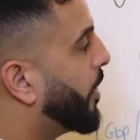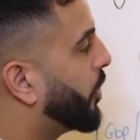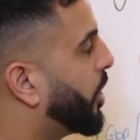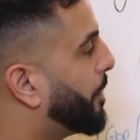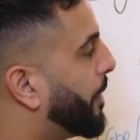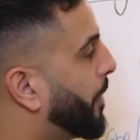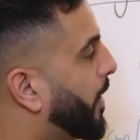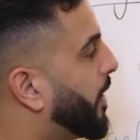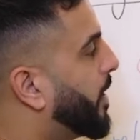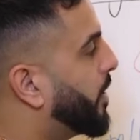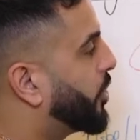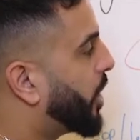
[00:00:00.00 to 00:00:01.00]

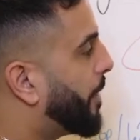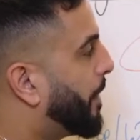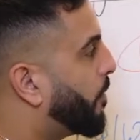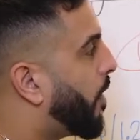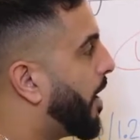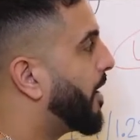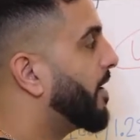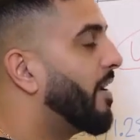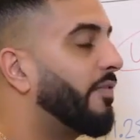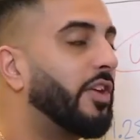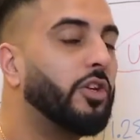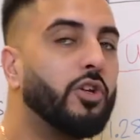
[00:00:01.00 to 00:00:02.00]
GBP, JPY,
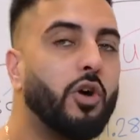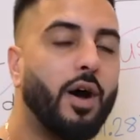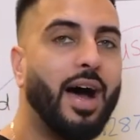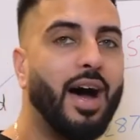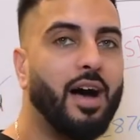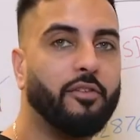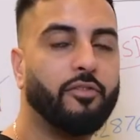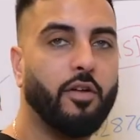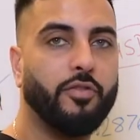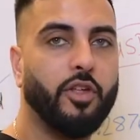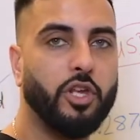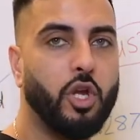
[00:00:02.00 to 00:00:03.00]
they do not have
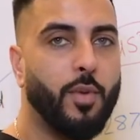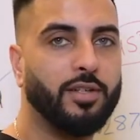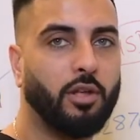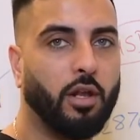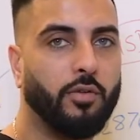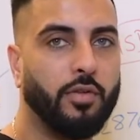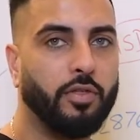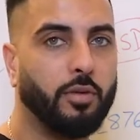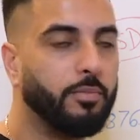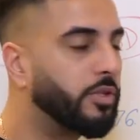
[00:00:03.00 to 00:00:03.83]
the US dollar in them.